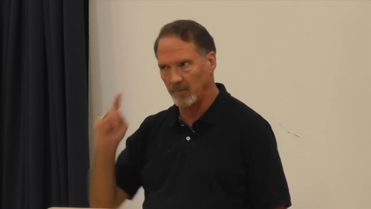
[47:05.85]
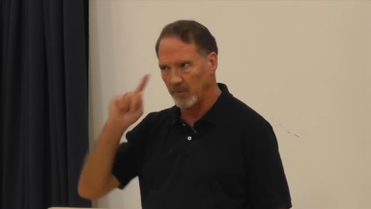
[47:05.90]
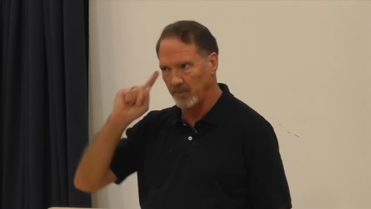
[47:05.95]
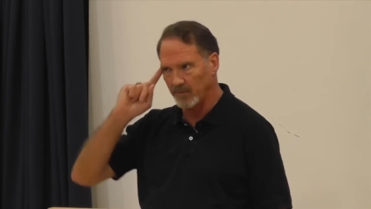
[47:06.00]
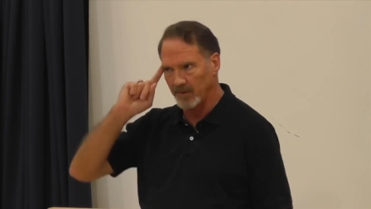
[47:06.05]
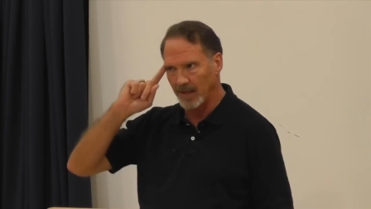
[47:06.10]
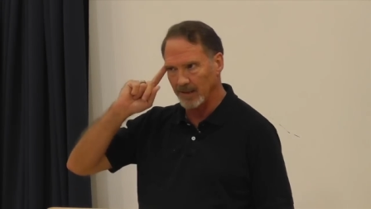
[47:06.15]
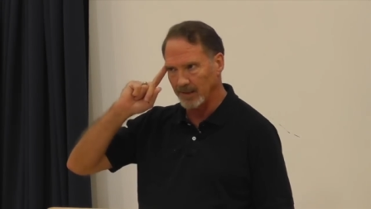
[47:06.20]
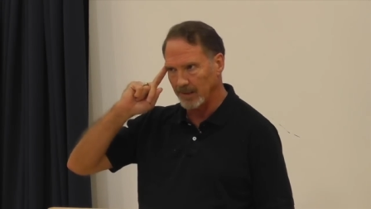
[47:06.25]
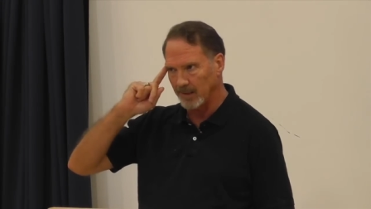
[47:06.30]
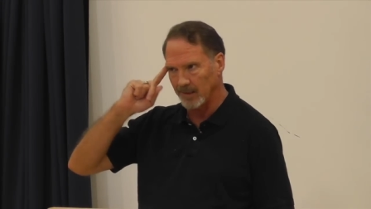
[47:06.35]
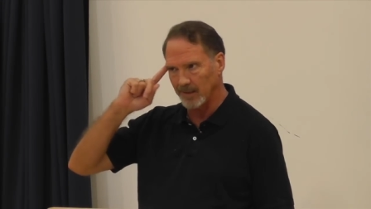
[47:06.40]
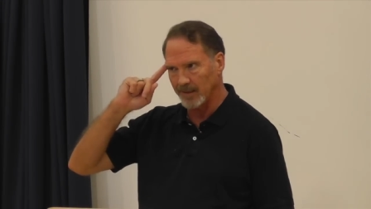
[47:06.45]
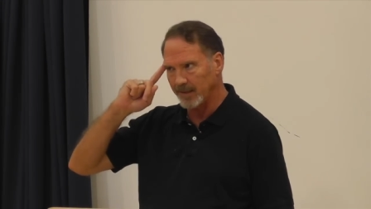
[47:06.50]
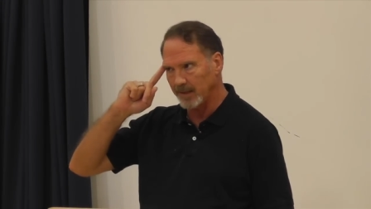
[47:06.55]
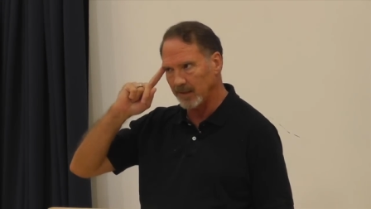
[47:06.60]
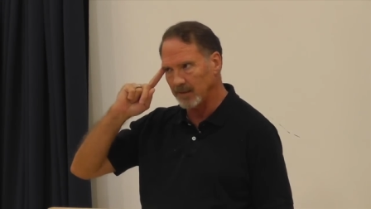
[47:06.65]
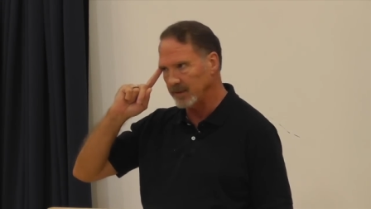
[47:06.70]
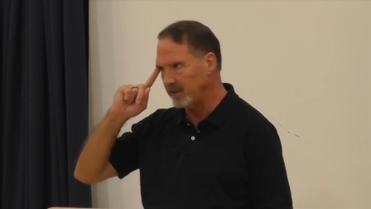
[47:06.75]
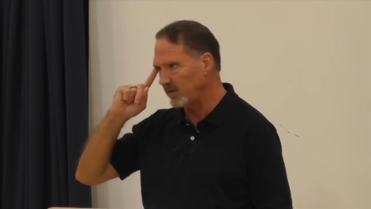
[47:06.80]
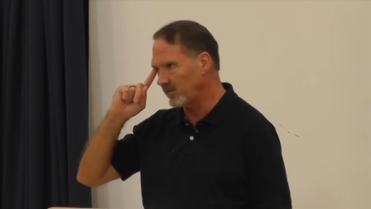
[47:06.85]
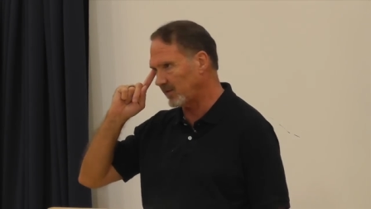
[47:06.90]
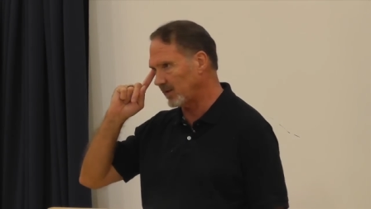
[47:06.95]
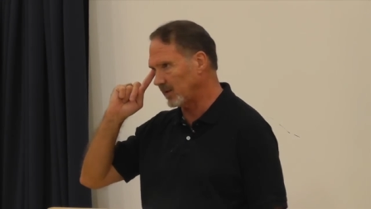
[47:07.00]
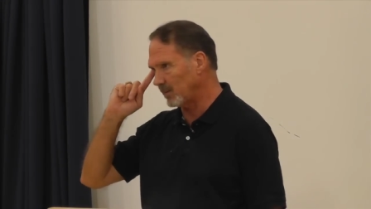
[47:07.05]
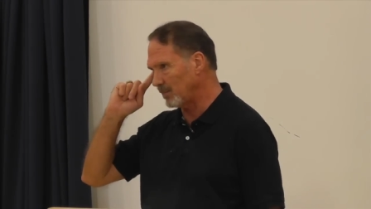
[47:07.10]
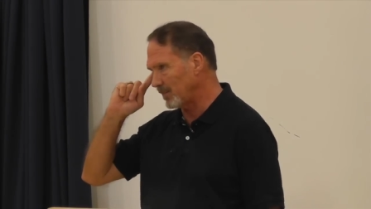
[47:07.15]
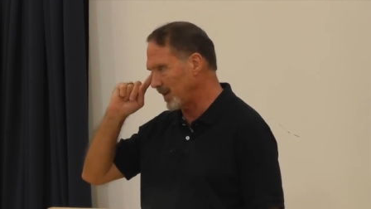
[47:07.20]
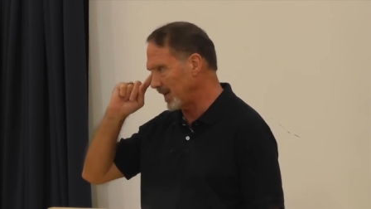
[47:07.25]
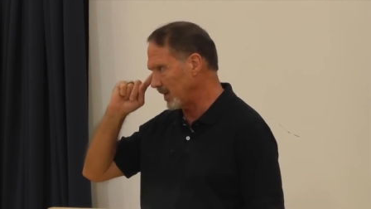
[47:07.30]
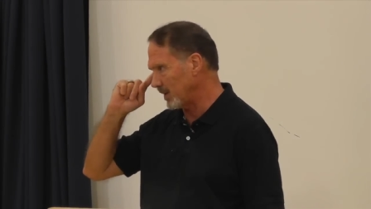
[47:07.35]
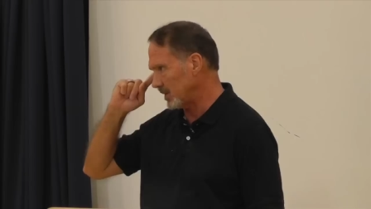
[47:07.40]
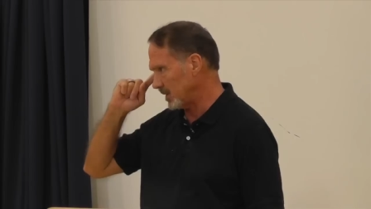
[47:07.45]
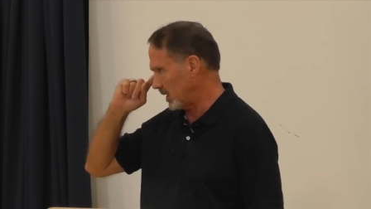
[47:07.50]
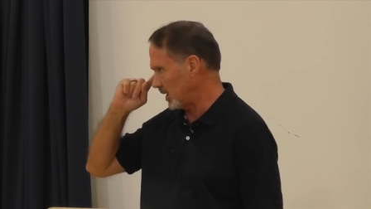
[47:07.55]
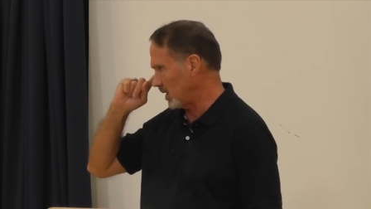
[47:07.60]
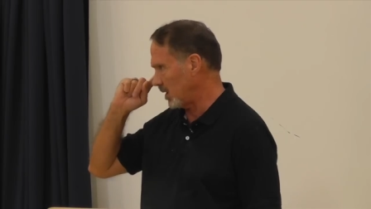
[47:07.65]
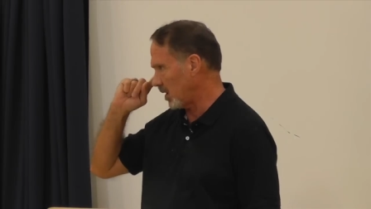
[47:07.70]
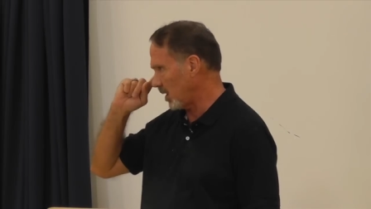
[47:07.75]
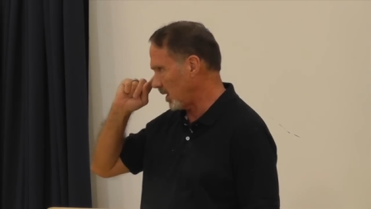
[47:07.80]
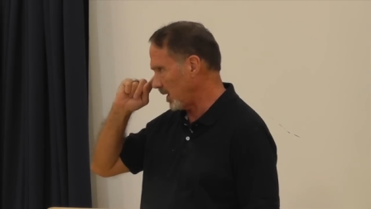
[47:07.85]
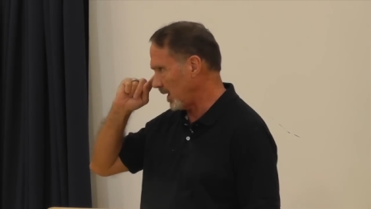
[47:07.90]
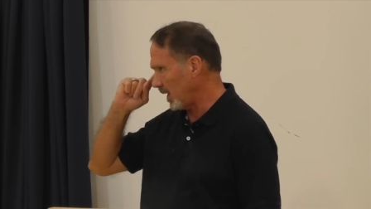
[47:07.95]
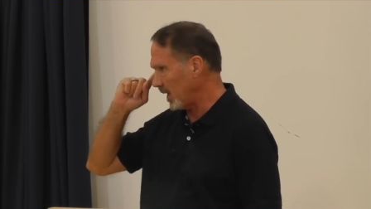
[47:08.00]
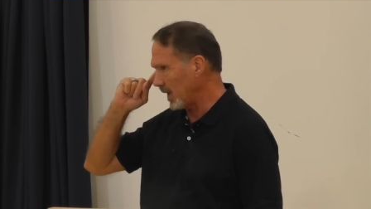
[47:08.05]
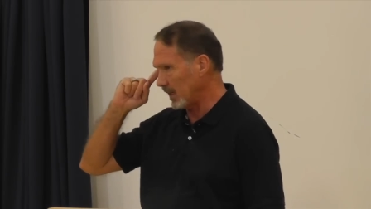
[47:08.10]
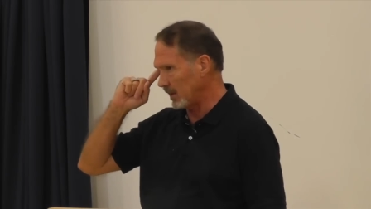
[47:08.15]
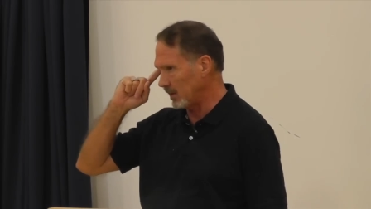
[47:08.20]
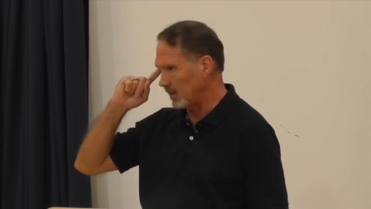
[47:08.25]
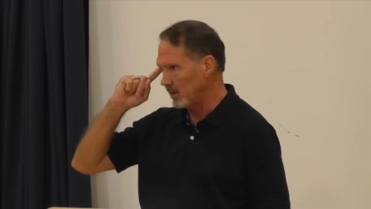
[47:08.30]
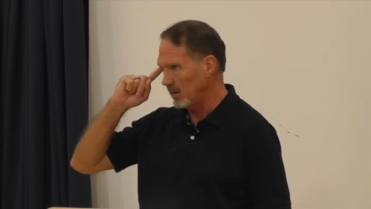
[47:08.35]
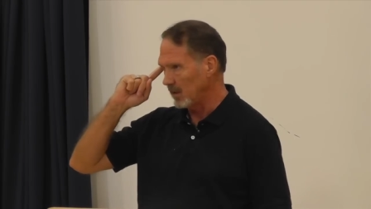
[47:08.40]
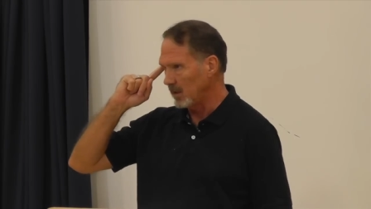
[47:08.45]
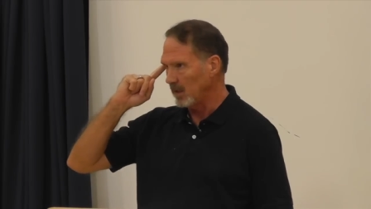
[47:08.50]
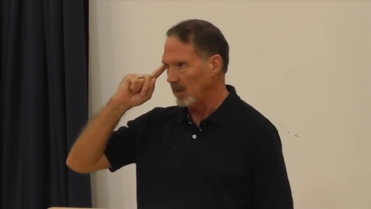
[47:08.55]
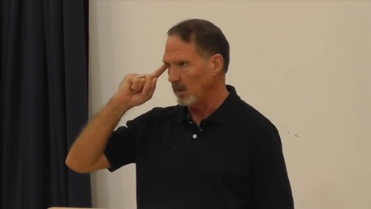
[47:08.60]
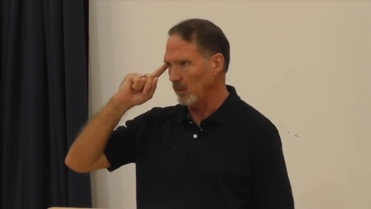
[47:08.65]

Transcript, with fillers: If we've got a little legalistic bent in our head,